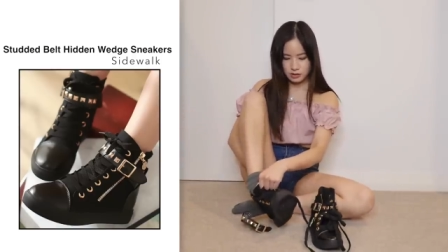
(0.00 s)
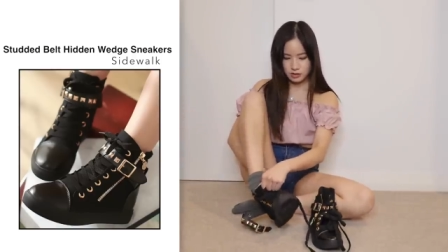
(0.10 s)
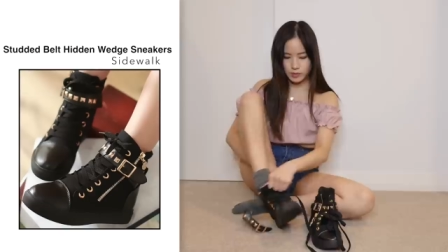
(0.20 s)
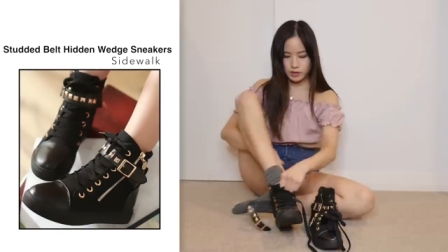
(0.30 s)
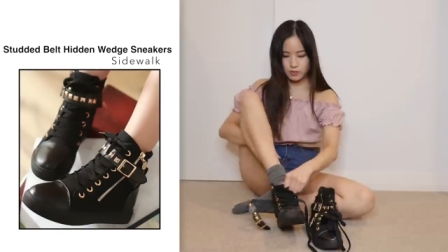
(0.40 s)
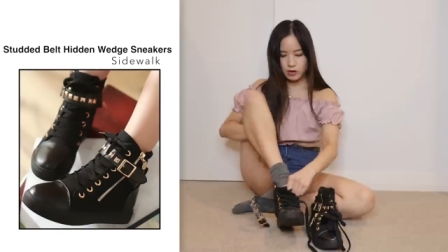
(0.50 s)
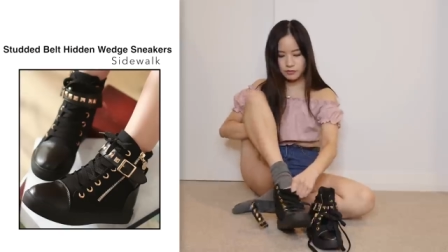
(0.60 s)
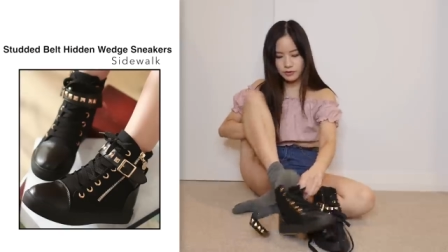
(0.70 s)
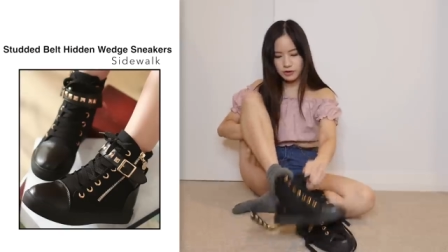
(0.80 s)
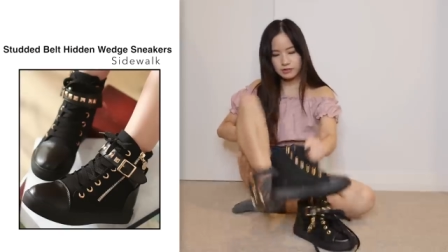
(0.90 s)
Wait, wrong
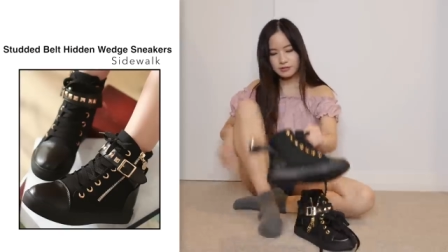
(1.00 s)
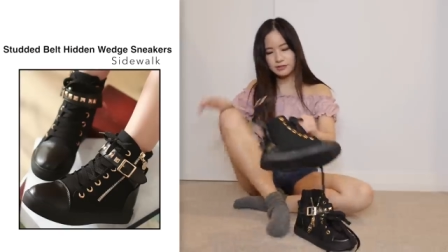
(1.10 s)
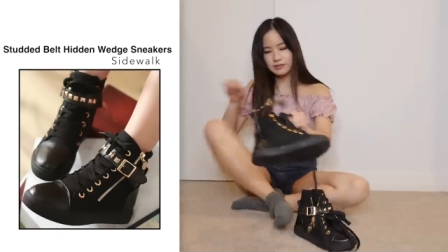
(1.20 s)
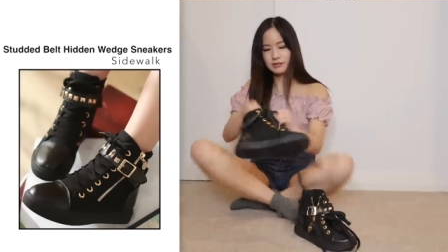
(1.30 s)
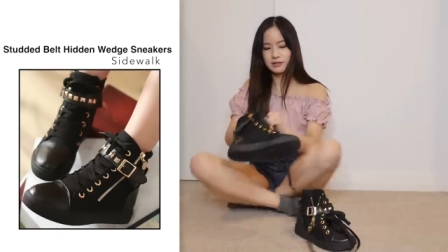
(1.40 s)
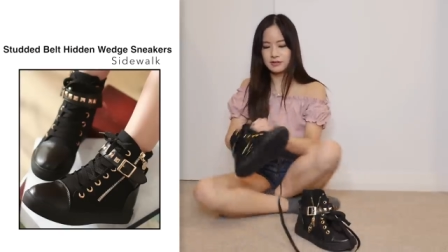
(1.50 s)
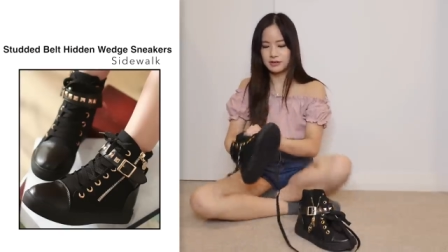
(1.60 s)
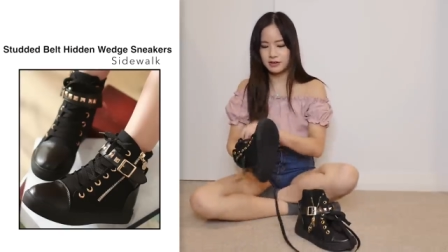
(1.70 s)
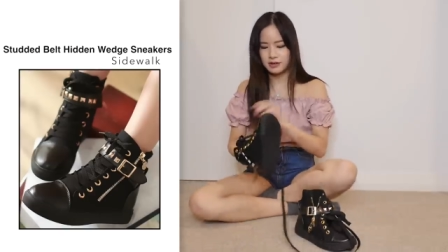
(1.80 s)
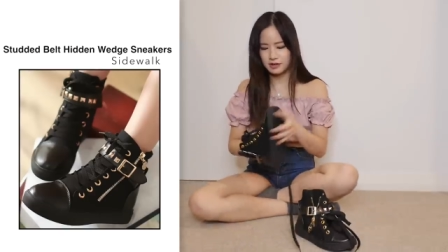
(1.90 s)
foot.
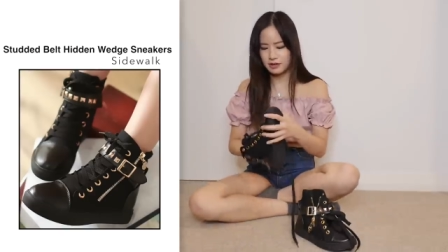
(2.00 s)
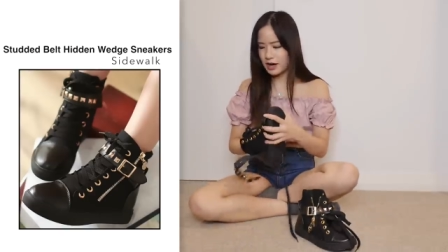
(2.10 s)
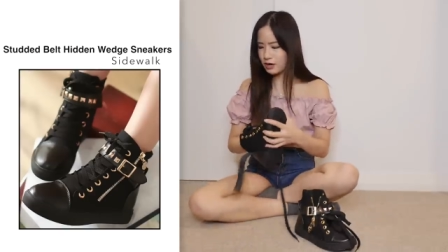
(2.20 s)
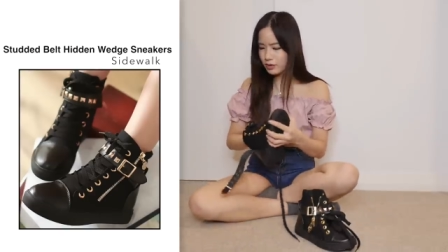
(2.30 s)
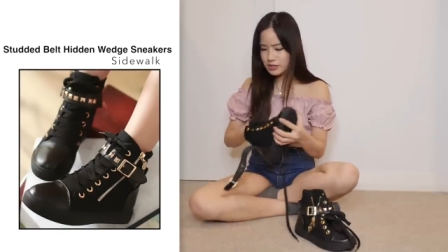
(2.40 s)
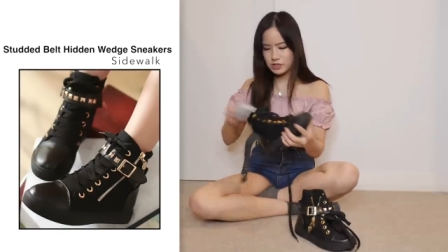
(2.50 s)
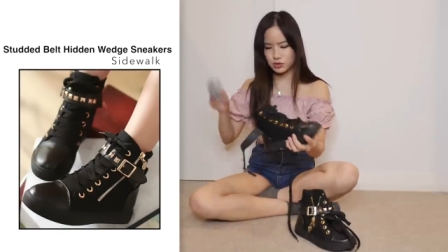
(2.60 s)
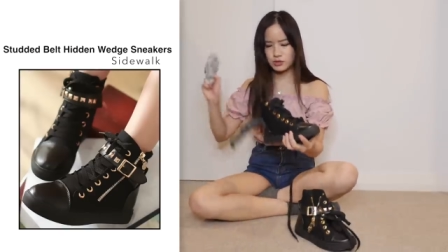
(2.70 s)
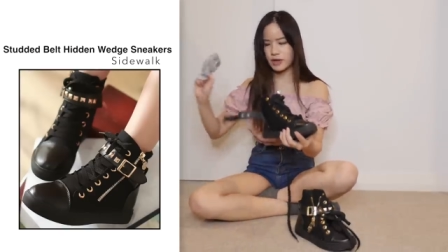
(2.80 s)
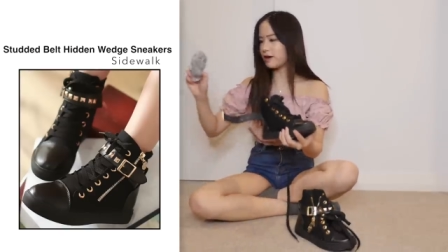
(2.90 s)
I always
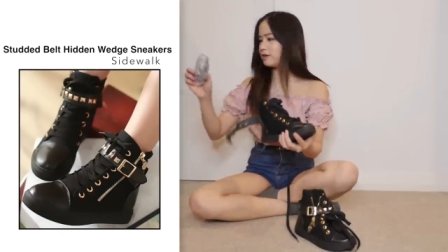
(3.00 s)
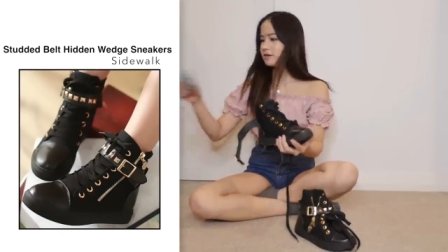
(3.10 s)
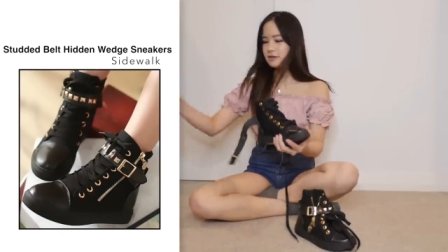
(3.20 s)
do that.